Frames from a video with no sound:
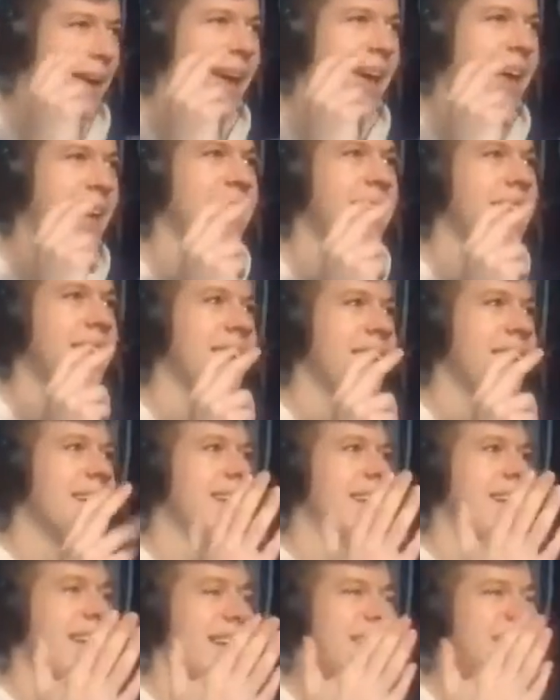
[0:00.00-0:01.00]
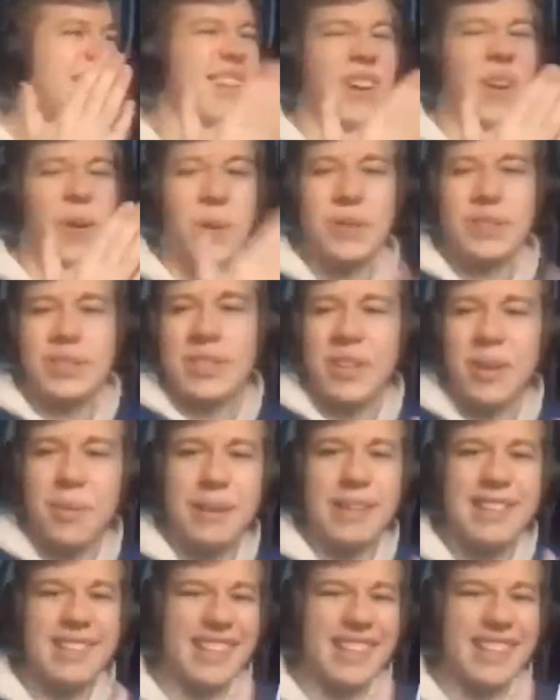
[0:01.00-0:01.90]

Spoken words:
head, it hurts a little bit.